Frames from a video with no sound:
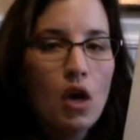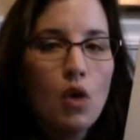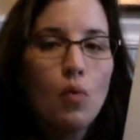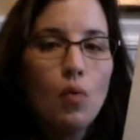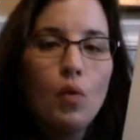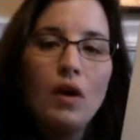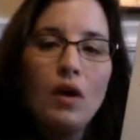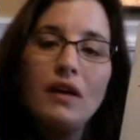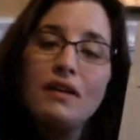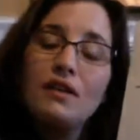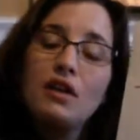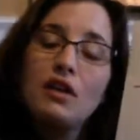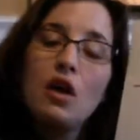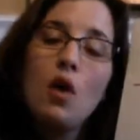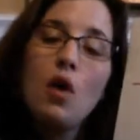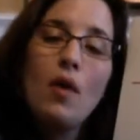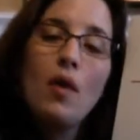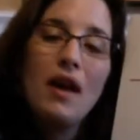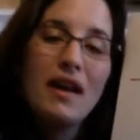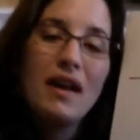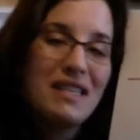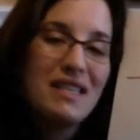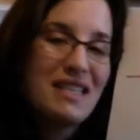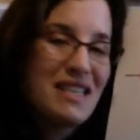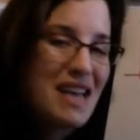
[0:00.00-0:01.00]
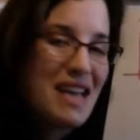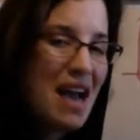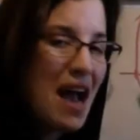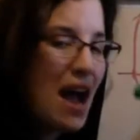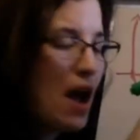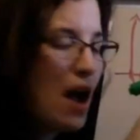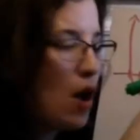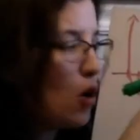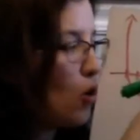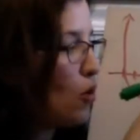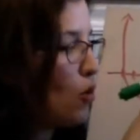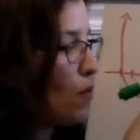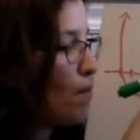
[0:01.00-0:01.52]
Well, it's going
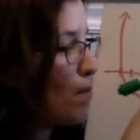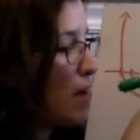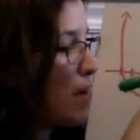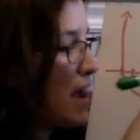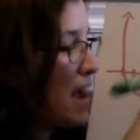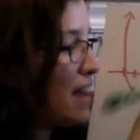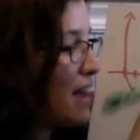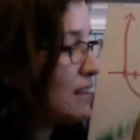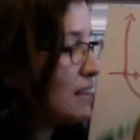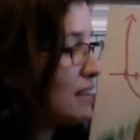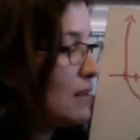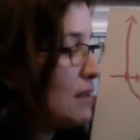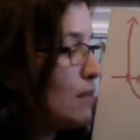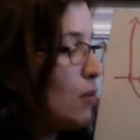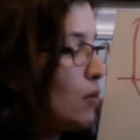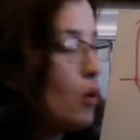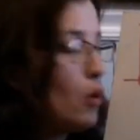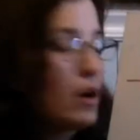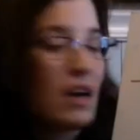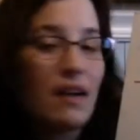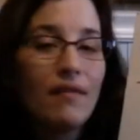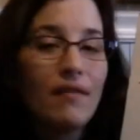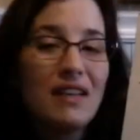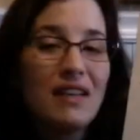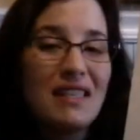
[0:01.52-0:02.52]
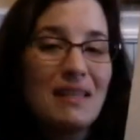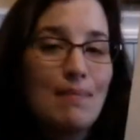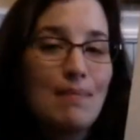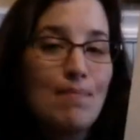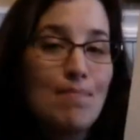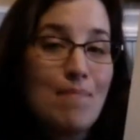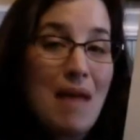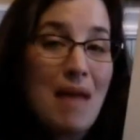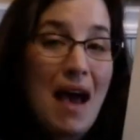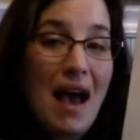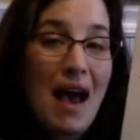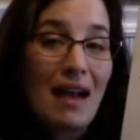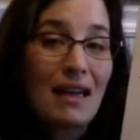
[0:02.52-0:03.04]
down past the point of its
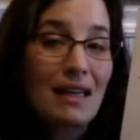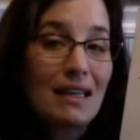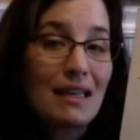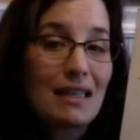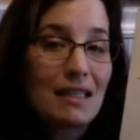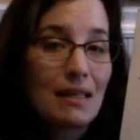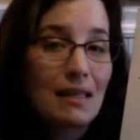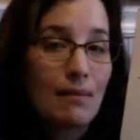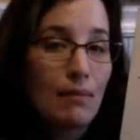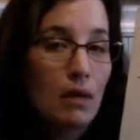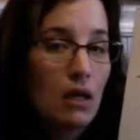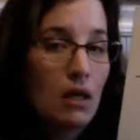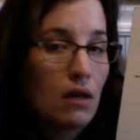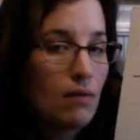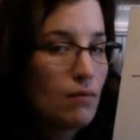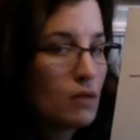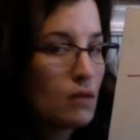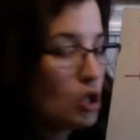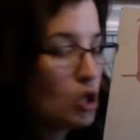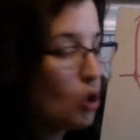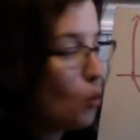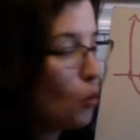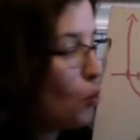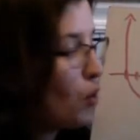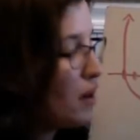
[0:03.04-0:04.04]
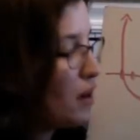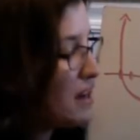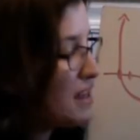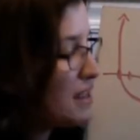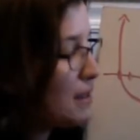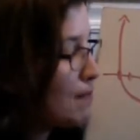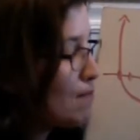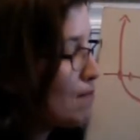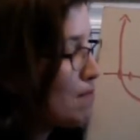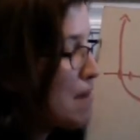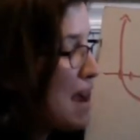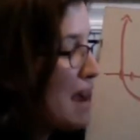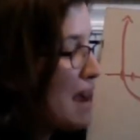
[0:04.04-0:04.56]
maximum. So what is
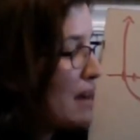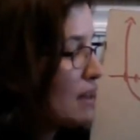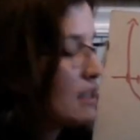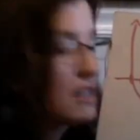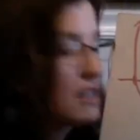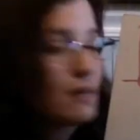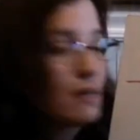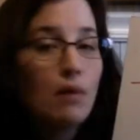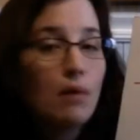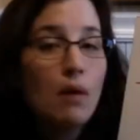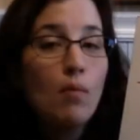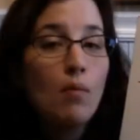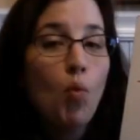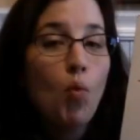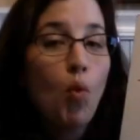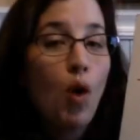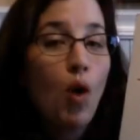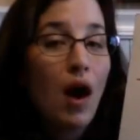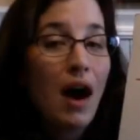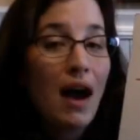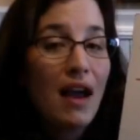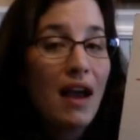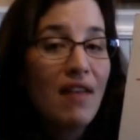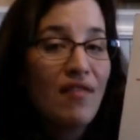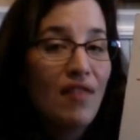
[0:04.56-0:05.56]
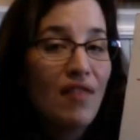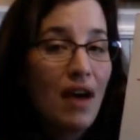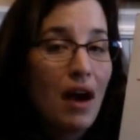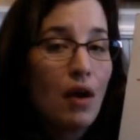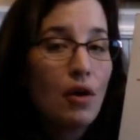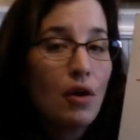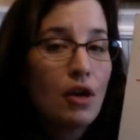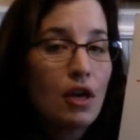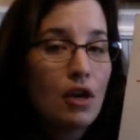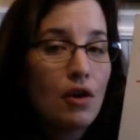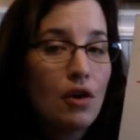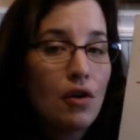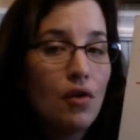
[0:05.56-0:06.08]
a maximum y
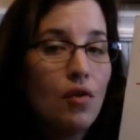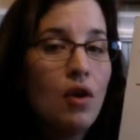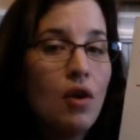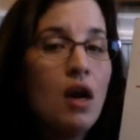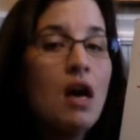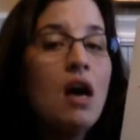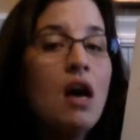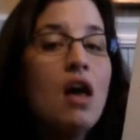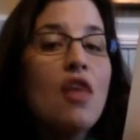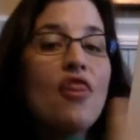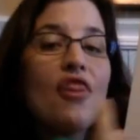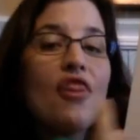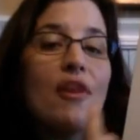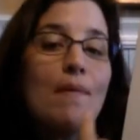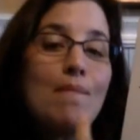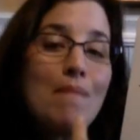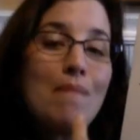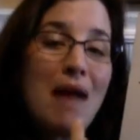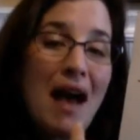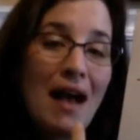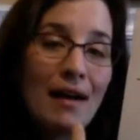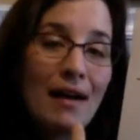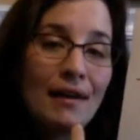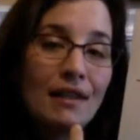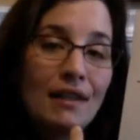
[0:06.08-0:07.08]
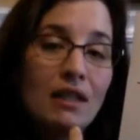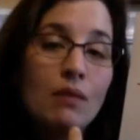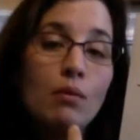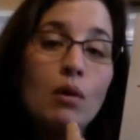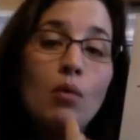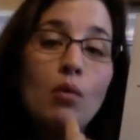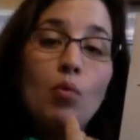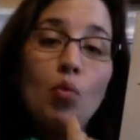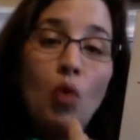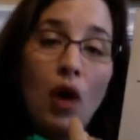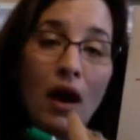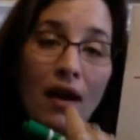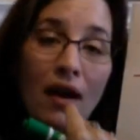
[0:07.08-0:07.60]
value? The
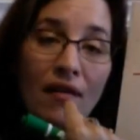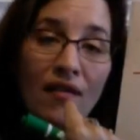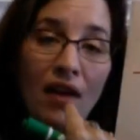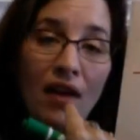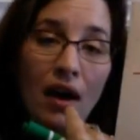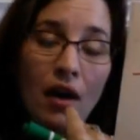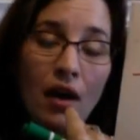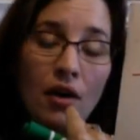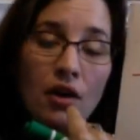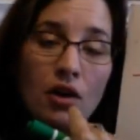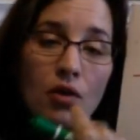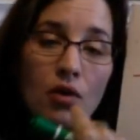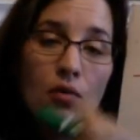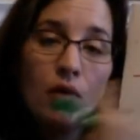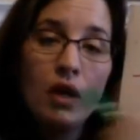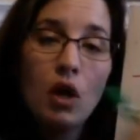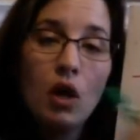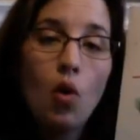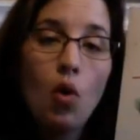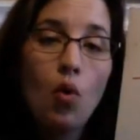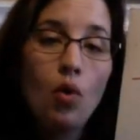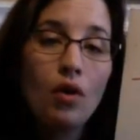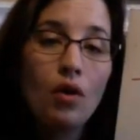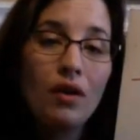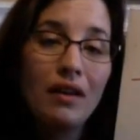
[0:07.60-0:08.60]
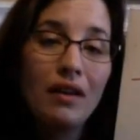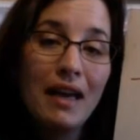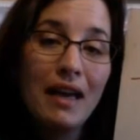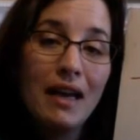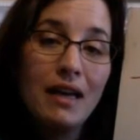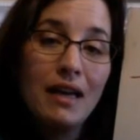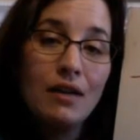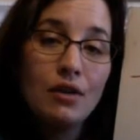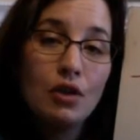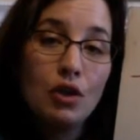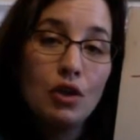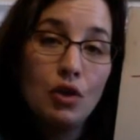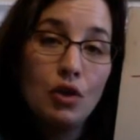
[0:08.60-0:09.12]
maximum y value would
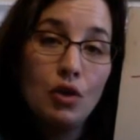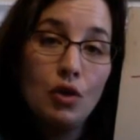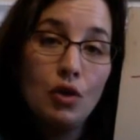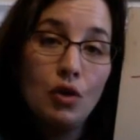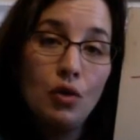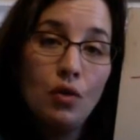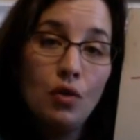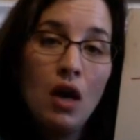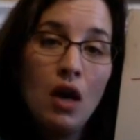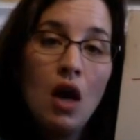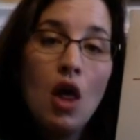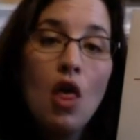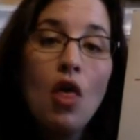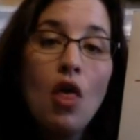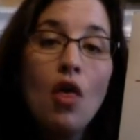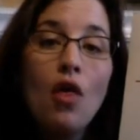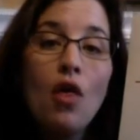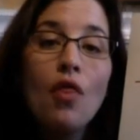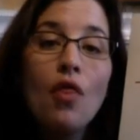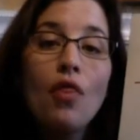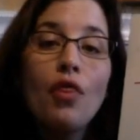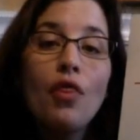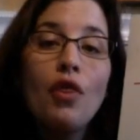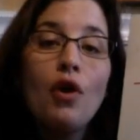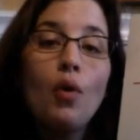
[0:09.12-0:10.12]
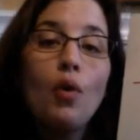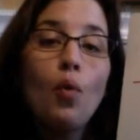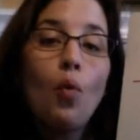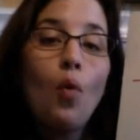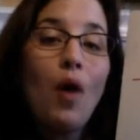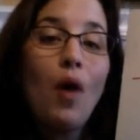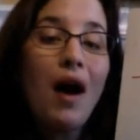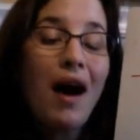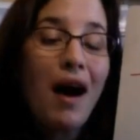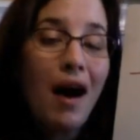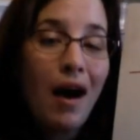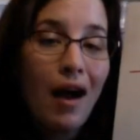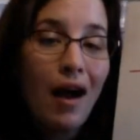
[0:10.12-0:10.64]
correlate to the
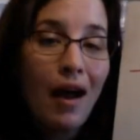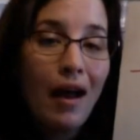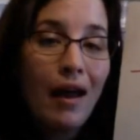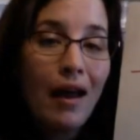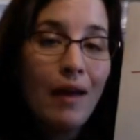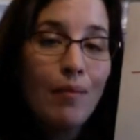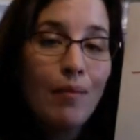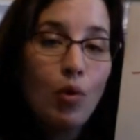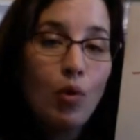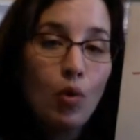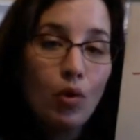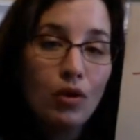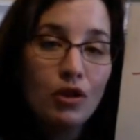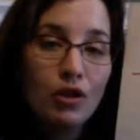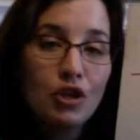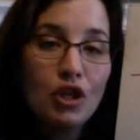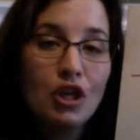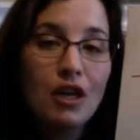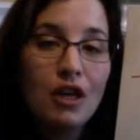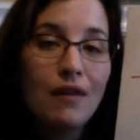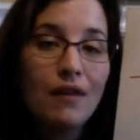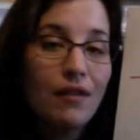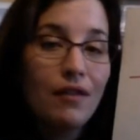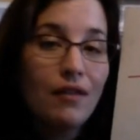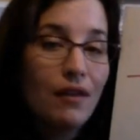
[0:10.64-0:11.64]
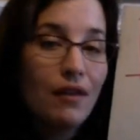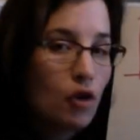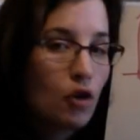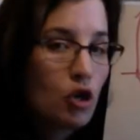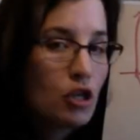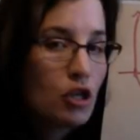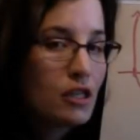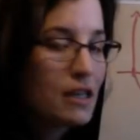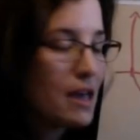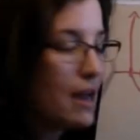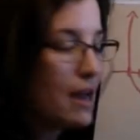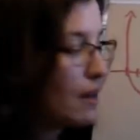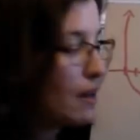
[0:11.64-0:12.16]
y portion of the
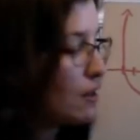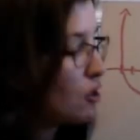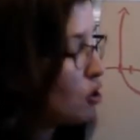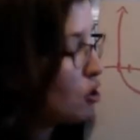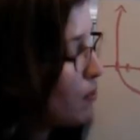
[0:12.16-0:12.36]
vertex.